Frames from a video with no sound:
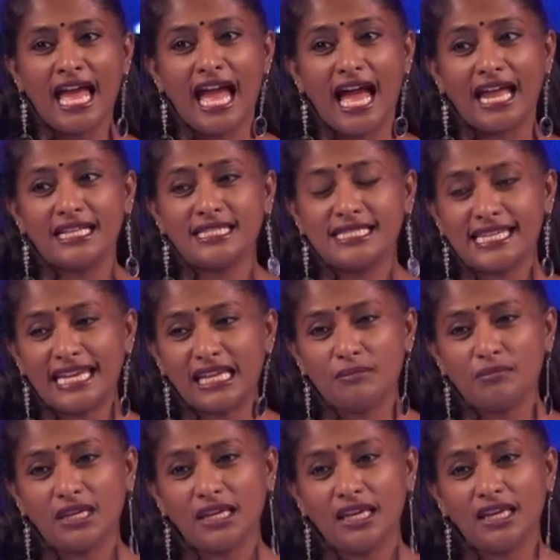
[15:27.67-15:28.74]
And it's taken
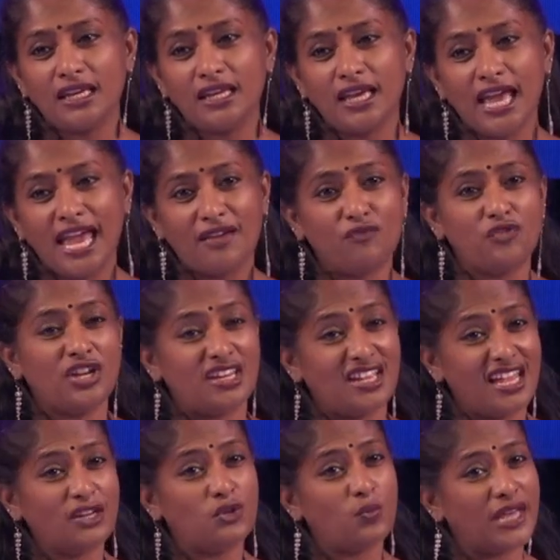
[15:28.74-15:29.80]
me every
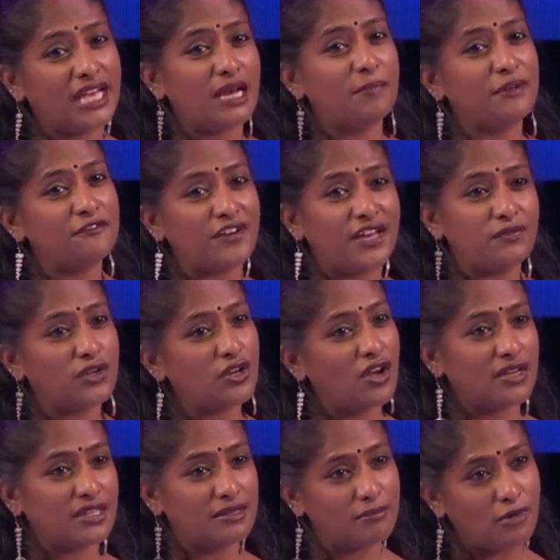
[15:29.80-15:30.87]
day to wake up at 5 o'clock
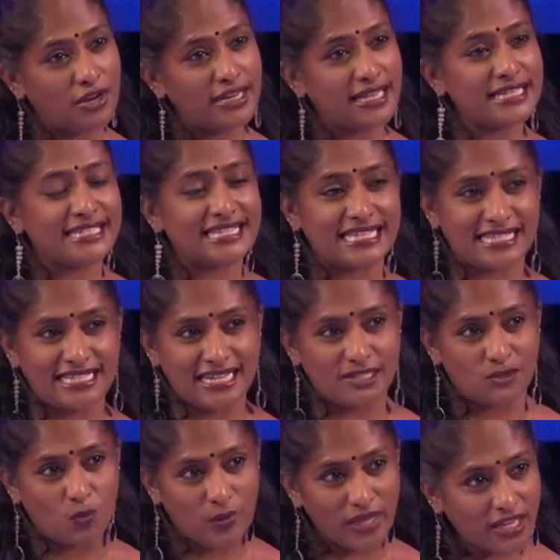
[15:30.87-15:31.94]
in the morning, six days a
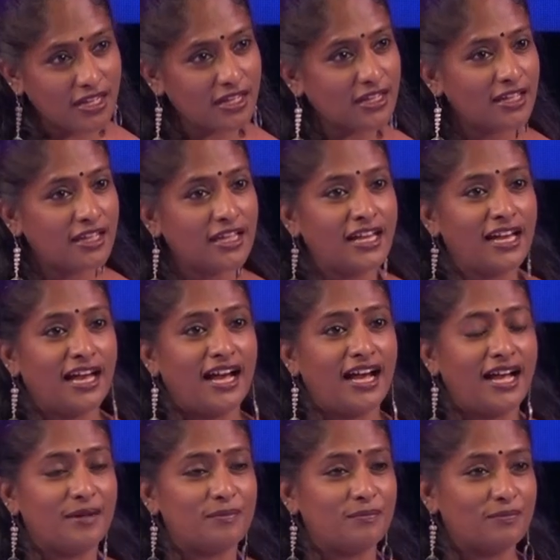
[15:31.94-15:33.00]
week
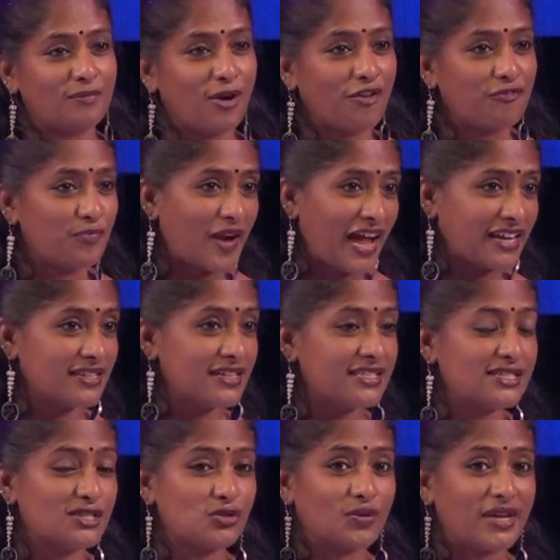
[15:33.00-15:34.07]
um, of
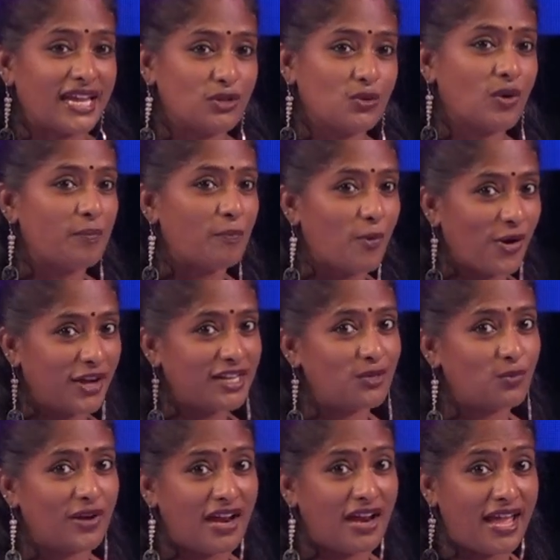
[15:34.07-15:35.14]
practice to get to a point
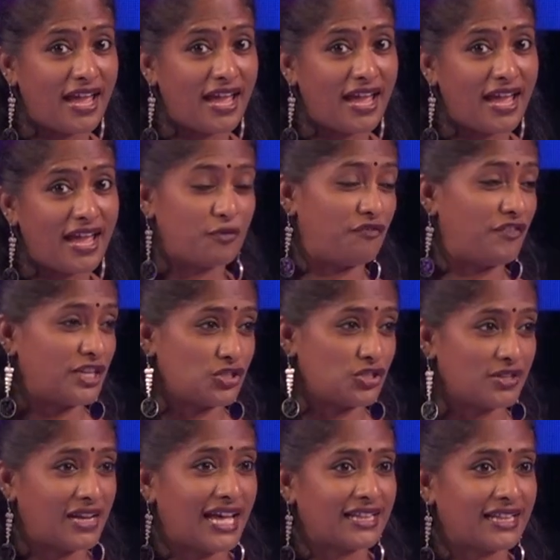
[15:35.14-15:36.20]
where I am a
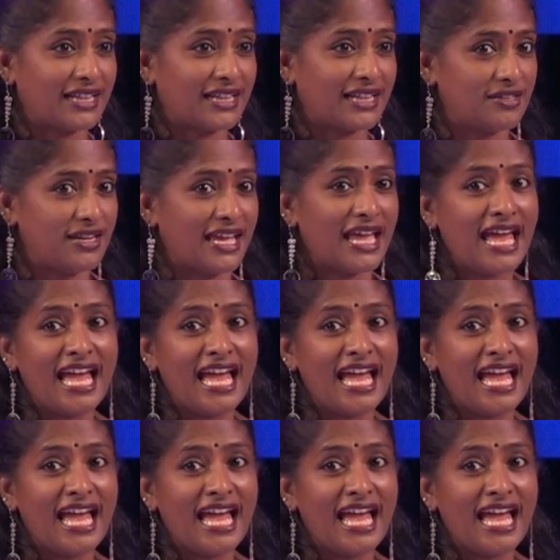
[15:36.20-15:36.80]
professional athlete today.